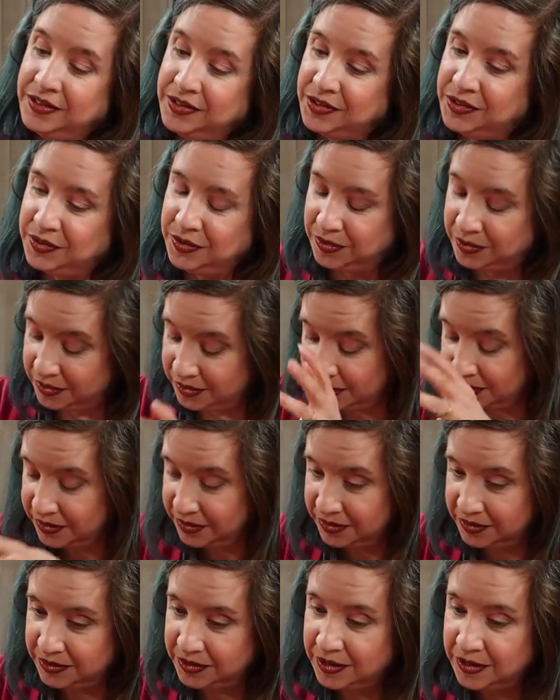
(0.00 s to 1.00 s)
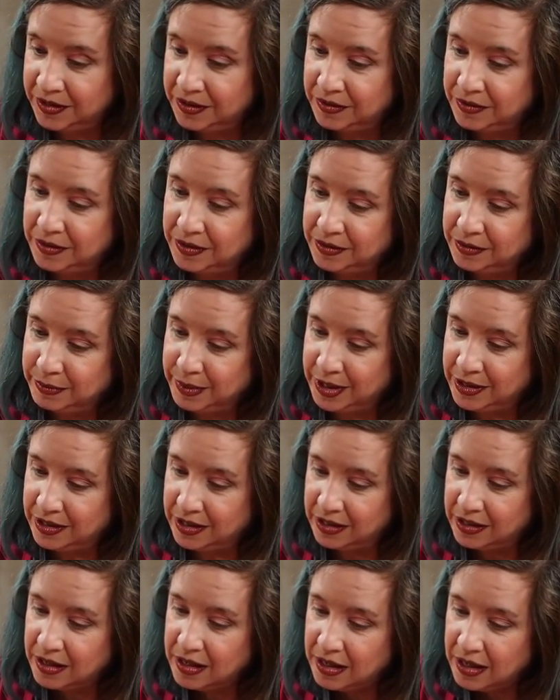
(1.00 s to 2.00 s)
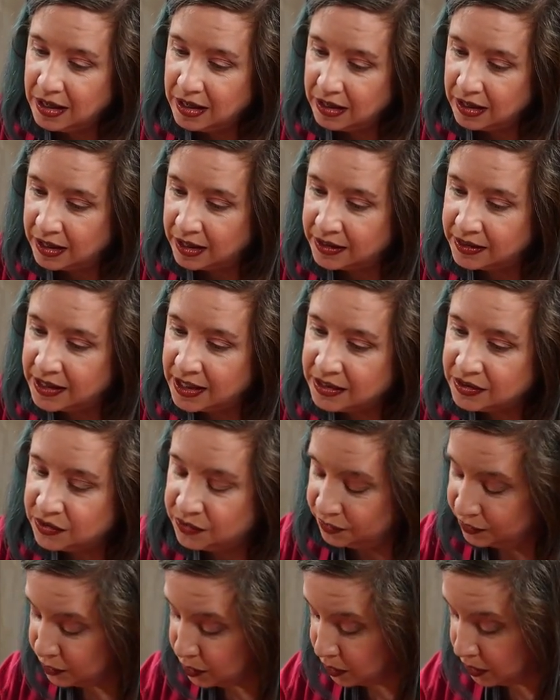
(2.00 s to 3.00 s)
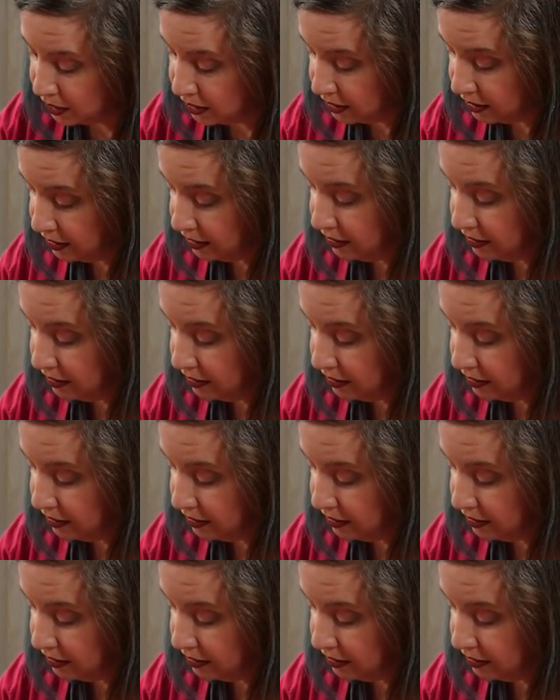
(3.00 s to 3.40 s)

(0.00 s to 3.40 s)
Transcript: this turn because it's going to go under yeah. my thing. Uh, that's four. And then if it's